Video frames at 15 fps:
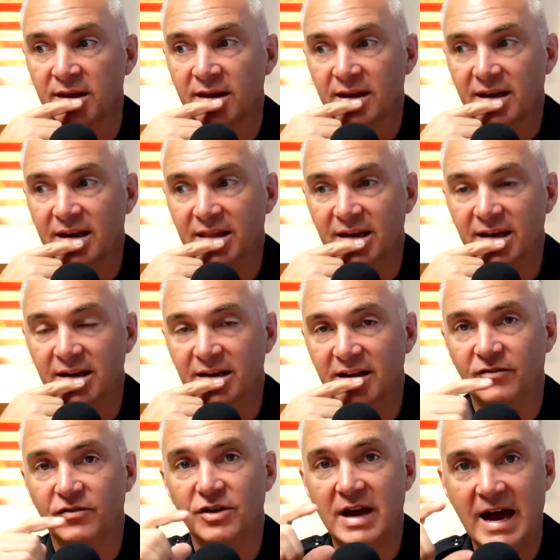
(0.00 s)
And then
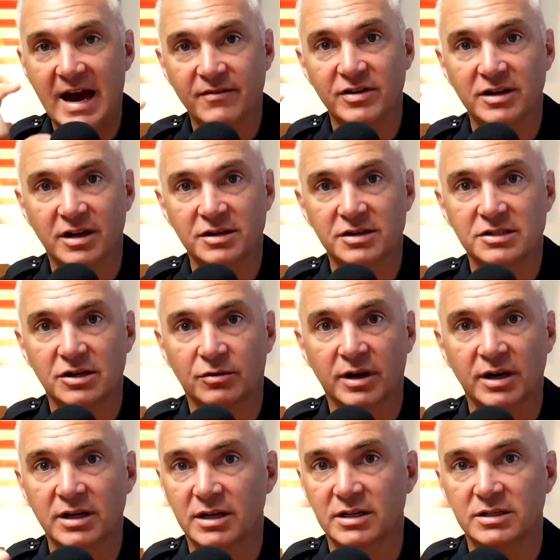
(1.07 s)
if you haven't done this
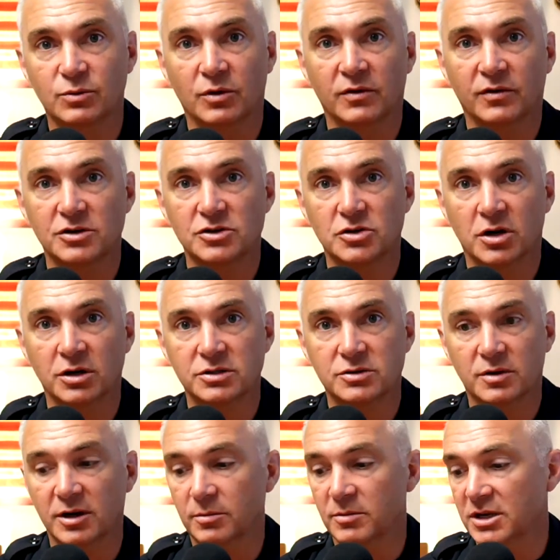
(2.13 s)
already, it's one of our strongest
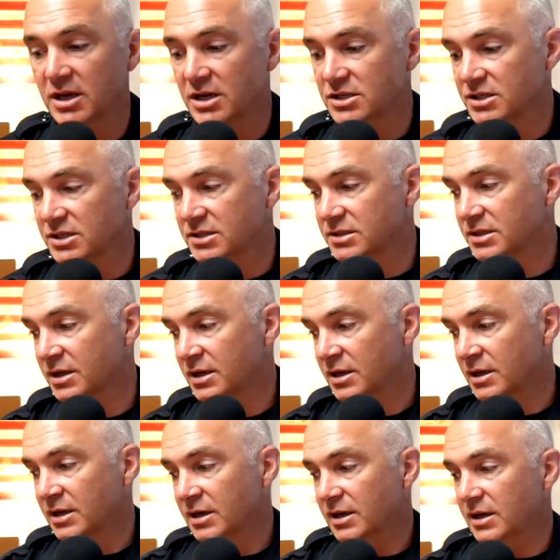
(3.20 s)
recommendations
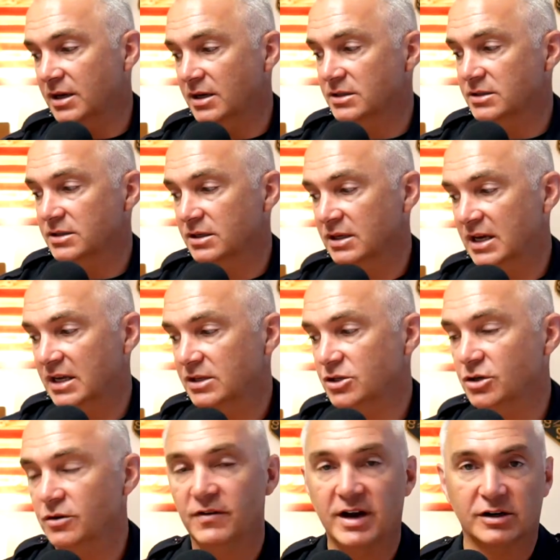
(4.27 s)
is get
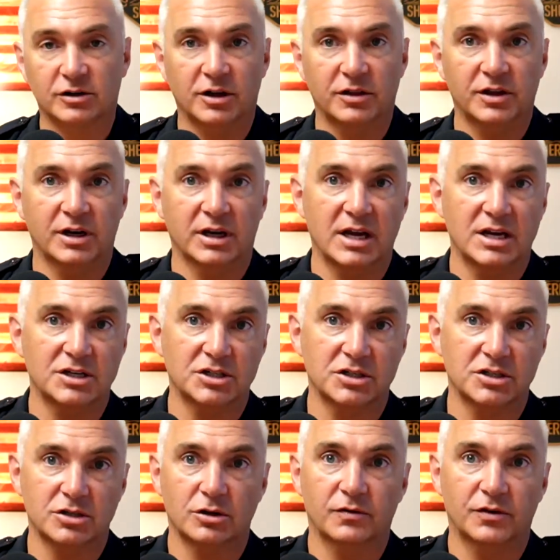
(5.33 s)
two-factor authentication.
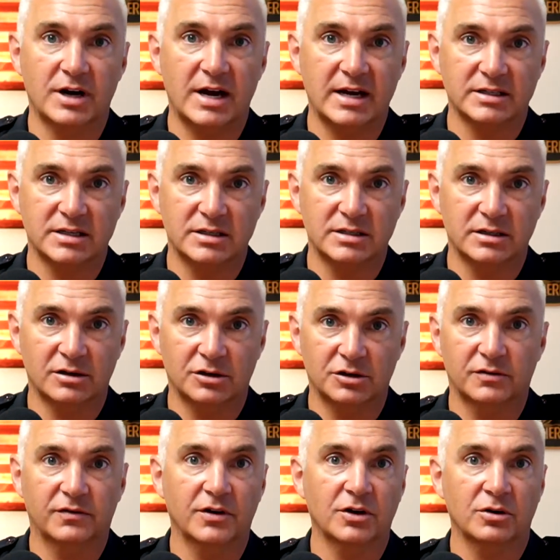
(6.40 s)
So if you're accessing on your
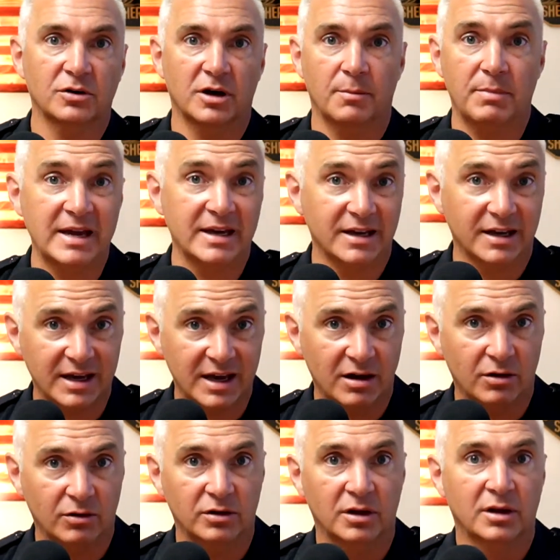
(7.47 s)
phone, a bank account,